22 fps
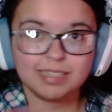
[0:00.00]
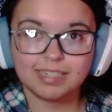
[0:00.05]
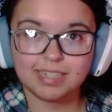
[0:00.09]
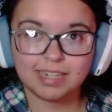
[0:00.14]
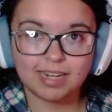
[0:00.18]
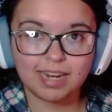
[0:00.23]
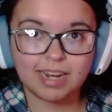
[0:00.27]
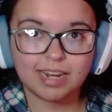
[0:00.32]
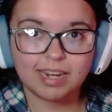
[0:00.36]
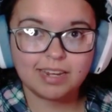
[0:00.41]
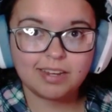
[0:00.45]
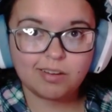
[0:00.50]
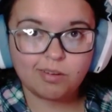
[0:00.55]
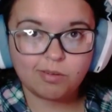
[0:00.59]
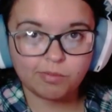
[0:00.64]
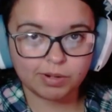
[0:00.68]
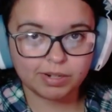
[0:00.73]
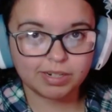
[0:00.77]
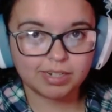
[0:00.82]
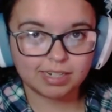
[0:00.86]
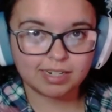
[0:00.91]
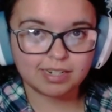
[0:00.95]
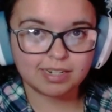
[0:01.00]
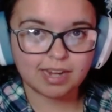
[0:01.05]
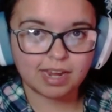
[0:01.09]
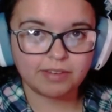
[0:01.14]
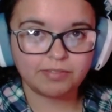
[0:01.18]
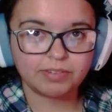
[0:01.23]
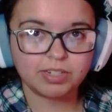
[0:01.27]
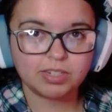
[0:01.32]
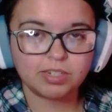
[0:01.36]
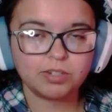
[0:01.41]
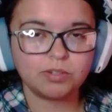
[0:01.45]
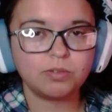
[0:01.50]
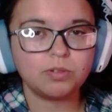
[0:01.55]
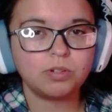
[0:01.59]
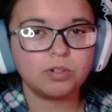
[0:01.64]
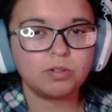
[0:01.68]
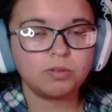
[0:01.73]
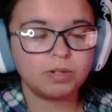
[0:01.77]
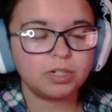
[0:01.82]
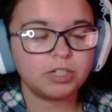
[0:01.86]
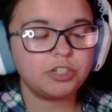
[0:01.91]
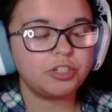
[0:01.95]
Today, we're gonna dive into
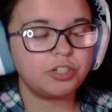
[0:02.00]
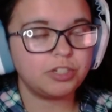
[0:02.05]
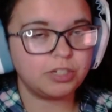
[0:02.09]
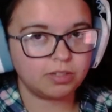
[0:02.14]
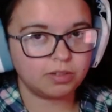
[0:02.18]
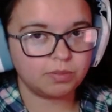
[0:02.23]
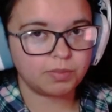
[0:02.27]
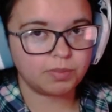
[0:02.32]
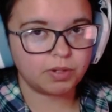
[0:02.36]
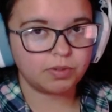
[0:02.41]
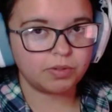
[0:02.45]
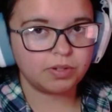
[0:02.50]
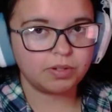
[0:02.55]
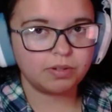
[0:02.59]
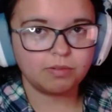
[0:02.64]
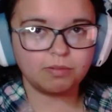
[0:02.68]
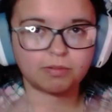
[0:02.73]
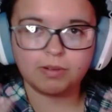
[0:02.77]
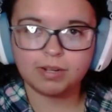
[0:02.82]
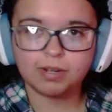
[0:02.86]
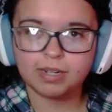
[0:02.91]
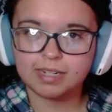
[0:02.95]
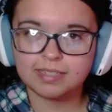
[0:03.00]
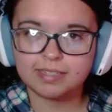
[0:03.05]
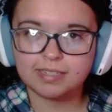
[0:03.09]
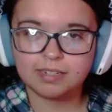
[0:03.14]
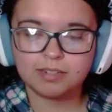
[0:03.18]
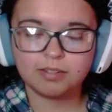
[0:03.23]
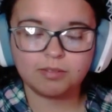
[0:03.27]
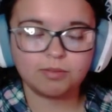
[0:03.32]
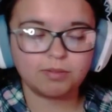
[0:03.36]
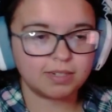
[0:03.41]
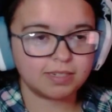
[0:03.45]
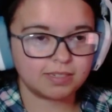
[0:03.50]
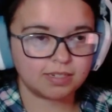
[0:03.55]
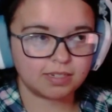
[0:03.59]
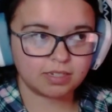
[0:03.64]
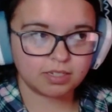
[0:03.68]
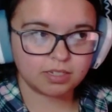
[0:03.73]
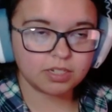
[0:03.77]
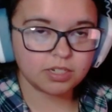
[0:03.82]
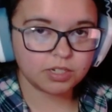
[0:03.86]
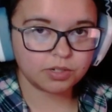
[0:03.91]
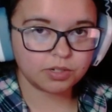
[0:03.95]
Twitch Shield Mode. What is it? What does
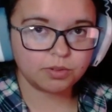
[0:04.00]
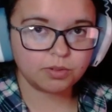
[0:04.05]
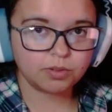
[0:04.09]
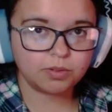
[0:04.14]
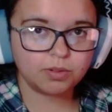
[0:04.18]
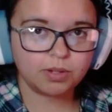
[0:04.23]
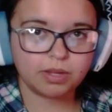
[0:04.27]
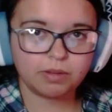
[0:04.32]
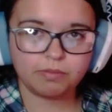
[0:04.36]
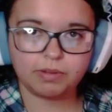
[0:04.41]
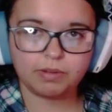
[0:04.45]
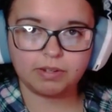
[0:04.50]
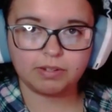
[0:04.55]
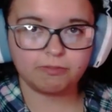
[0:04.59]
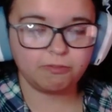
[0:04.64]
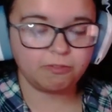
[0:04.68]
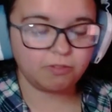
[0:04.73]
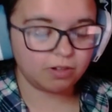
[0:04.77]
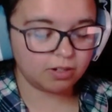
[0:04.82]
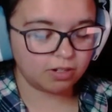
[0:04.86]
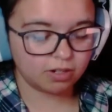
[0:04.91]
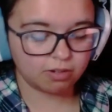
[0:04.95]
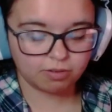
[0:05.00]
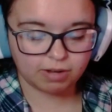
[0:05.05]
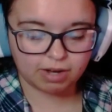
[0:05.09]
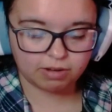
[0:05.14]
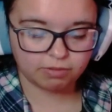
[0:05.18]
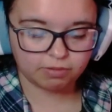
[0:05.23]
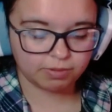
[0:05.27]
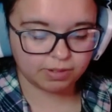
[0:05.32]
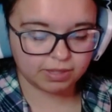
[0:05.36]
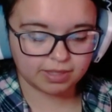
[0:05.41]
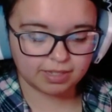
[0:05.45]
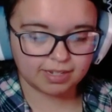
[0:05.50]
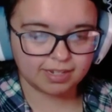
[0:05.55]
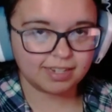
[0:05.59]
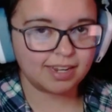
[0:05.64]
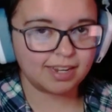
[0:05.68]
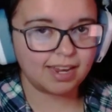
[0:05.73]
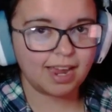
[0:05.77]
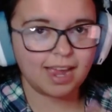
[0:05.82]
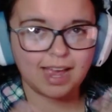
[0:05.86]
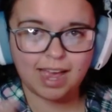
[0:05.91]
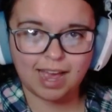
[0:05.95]
it do? Can we funk around with it?
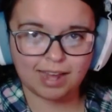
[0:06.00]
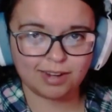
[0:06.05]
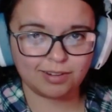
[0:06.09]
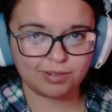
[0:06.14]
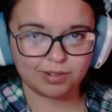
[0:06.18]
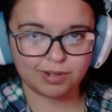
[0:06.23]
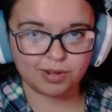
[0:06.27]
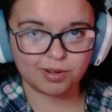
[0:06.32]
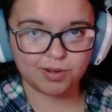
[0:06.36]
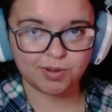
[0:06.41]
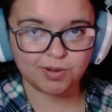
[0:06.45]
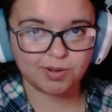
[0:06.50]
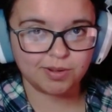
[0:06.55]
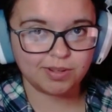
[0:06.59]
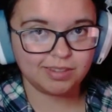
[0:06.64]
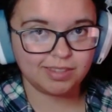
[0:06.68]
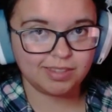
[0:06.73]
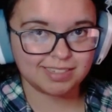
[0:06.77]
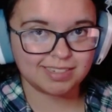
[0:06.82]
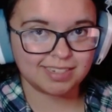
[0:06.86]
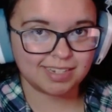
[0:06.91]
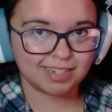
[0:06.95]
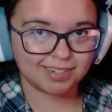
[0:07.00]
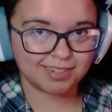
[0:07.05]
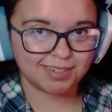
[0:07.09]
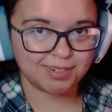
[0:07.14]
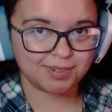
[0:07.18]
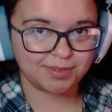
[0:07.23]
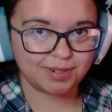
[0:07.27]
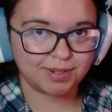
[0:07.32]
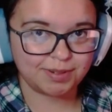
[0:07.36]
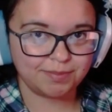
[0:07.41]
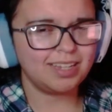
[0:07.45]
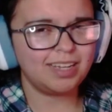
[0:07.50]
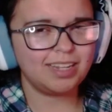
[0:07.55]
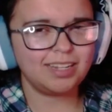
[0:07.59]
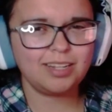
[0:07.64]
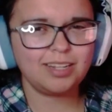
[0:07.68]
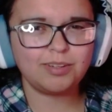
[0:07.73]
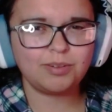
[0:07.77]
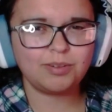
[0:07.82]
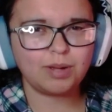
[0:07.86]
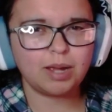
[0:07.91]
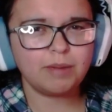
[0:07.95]
I don't know. Let's get into it.
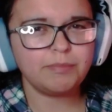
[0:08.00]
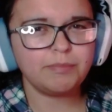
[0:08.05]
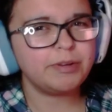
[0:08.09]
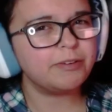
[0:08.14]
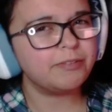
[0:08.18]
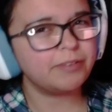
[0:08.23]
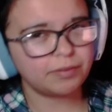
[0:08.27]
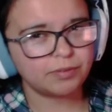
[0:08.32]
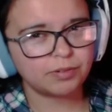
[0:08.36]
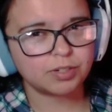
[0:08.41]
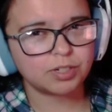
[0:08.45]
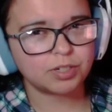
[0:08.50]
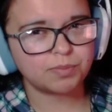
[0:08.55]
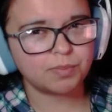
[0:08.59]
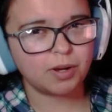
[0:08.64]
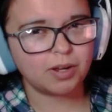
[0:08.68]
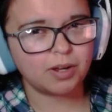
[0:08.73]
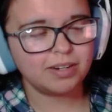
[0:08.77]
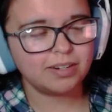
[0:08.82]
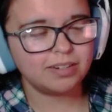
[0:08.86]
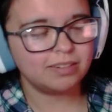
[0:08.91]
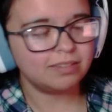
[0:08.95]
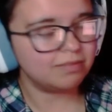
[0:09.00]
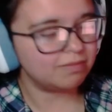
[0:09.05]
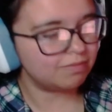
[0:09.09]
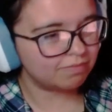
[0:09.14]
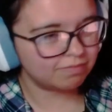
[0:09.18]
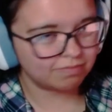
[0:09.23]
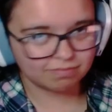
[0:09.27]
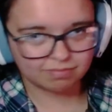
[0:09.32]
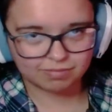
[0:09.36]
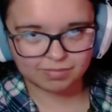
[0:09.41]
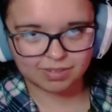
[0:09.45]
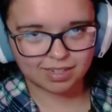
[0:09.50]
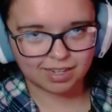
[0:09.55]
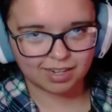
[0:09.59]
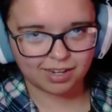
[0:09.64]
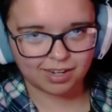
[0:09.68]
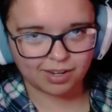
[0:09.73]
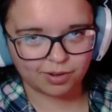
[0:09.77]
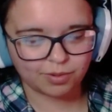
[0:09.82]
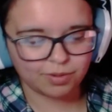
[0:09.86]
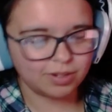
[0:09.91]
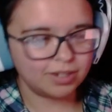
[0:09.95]
Hello, I'm your fave Twitch mod.
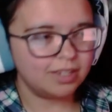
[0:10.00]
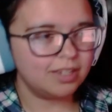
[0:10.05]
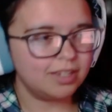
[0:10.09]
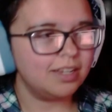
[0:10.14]
Hello.